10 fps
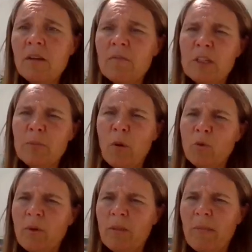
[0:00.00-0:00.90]

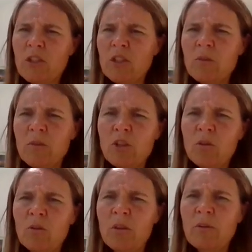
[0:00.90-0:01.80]
respond with measures to
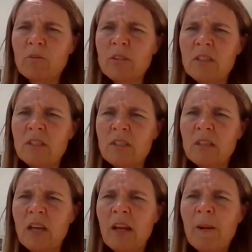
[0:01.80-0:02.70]
ensure local
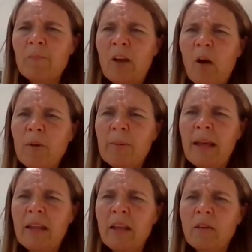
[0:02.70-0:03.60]
distancing. Are we
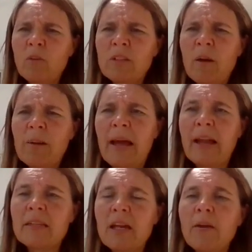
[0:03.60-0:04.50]
planning? What is our
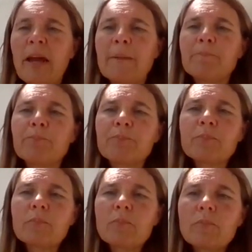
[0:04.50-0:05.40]
plans? Okay.
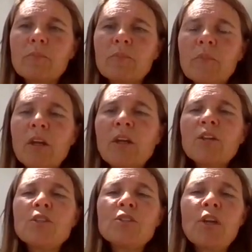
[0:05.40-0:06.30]

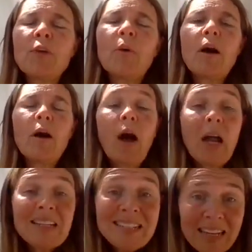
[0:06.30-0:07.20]
So
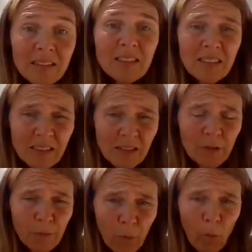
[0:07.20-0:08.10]
until the
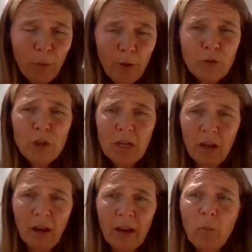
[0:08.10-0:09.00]
4th of
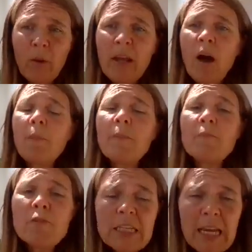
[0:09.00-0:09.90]
July, we are
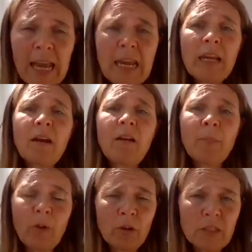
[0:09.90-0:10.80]
retaining our
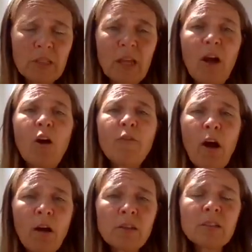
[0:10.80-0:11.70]
policy of
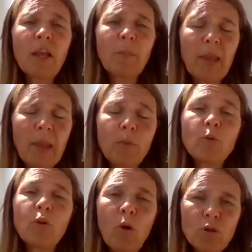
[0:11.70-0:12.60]
asking people
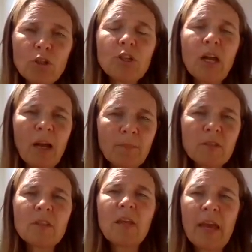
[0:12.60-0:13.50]
not to come
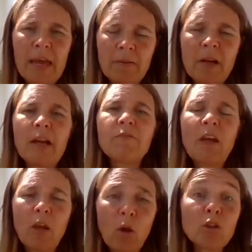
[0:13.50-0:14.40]
to the area if
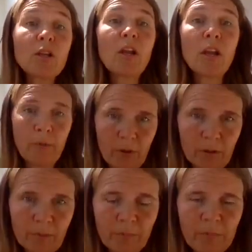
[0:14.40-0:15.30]
they're not
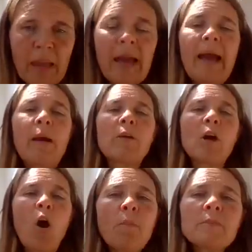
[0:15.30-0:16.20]
local. Our
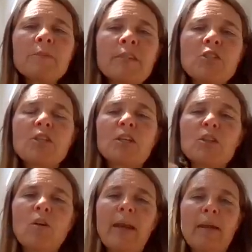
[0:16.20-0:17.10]
comms messaging has
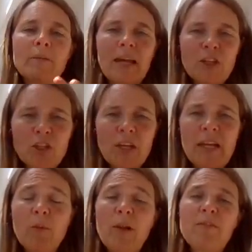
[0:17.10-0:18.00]
gone out
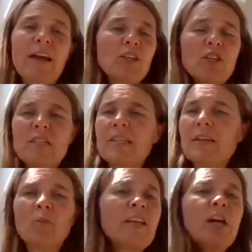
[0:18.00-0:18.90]
nationally. We've actually
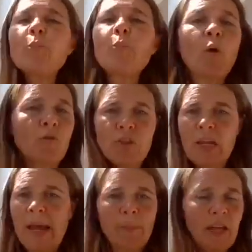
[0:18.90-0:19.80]
said we don't want
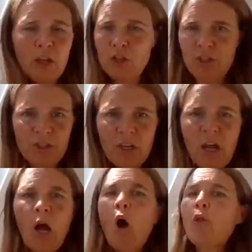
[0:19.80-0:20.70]
our pictures
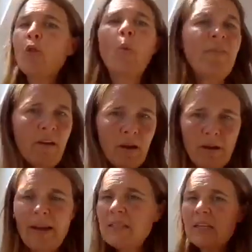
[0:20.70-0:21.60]
on the weather
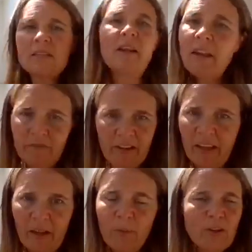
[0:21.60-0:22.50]
as isn't it lovely
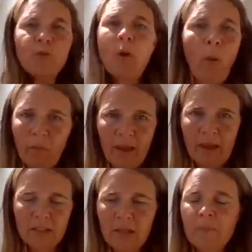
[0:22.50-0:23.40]
here. We do not want
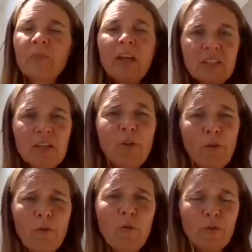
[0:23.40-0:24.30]
that. Until the
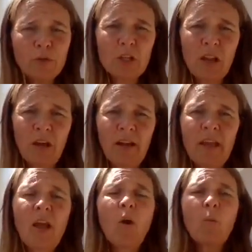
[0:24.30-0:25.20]
4th of
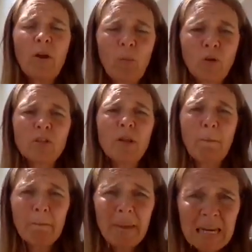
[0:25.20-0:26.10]
July, we want to
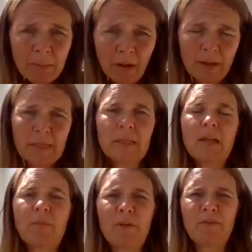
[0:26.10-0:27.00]
minimise the
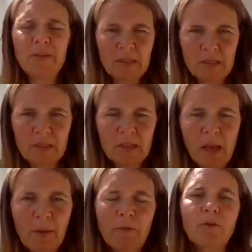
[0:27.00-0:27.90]
number of visitors
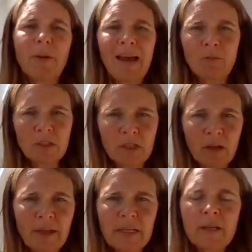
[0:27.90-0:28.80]
coming from
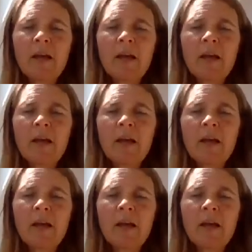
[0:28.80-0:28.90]
outside